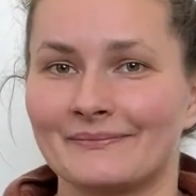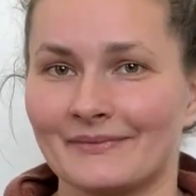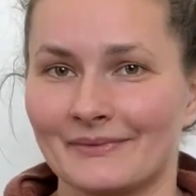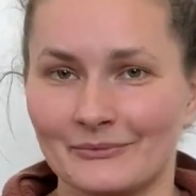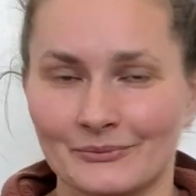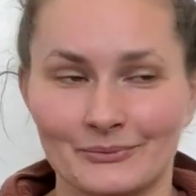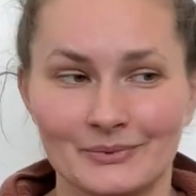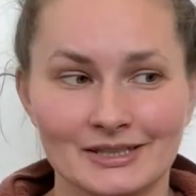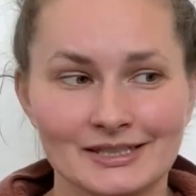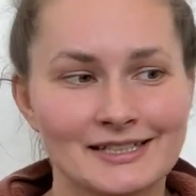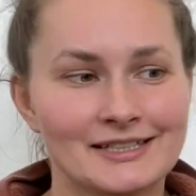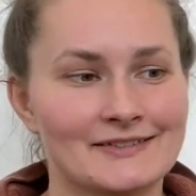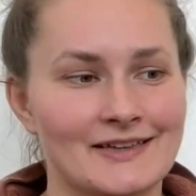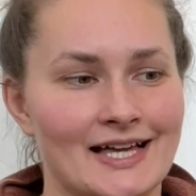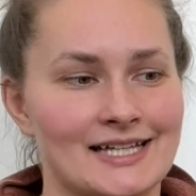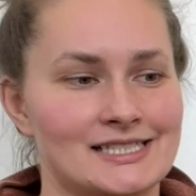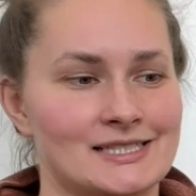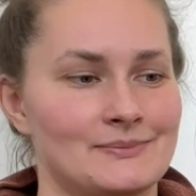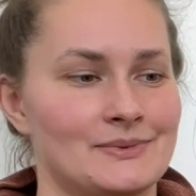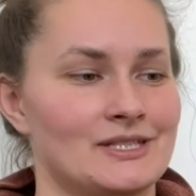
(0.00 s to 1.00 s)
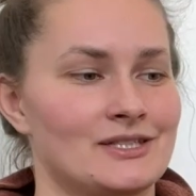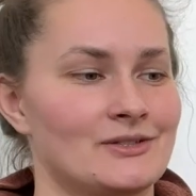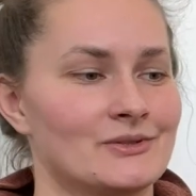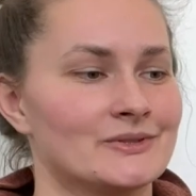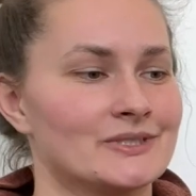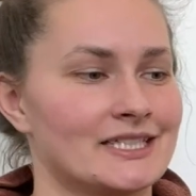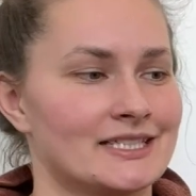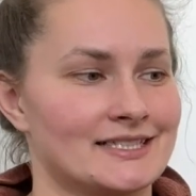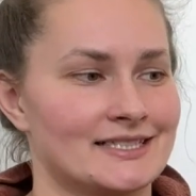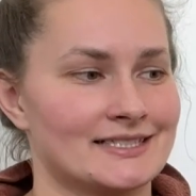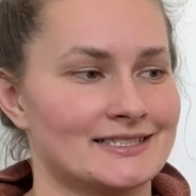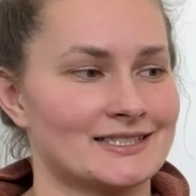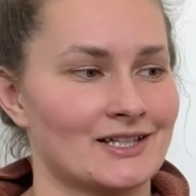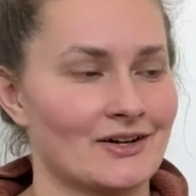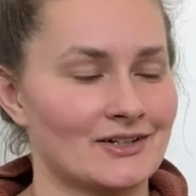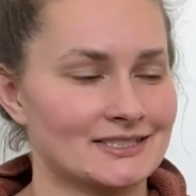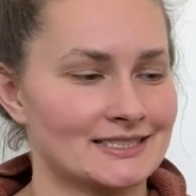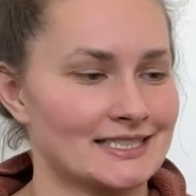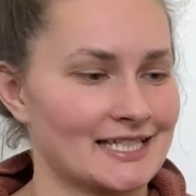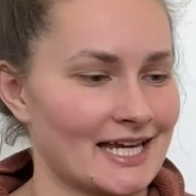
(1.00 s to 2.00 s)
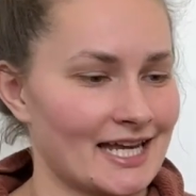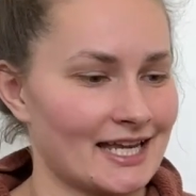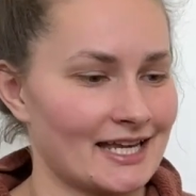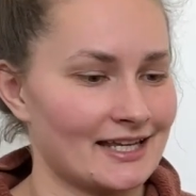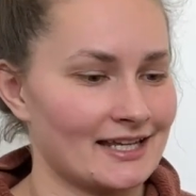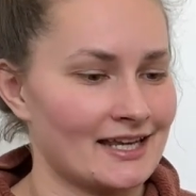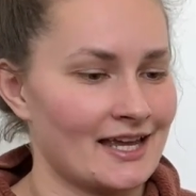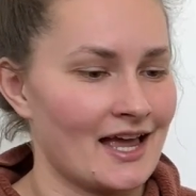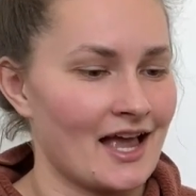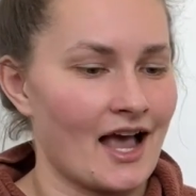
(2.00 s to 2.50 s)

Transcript: really glad to be using these socks again.